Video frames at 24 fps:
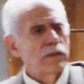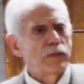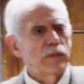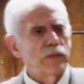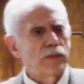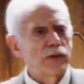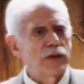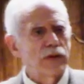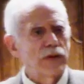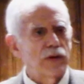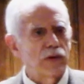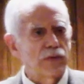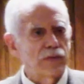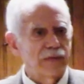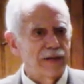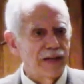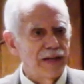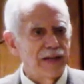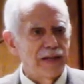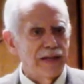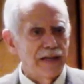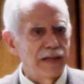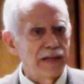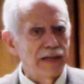You know,
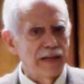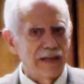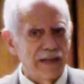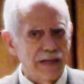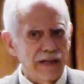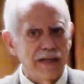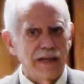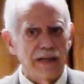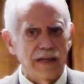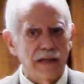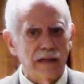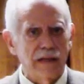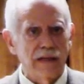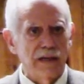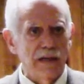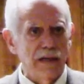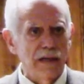it, it,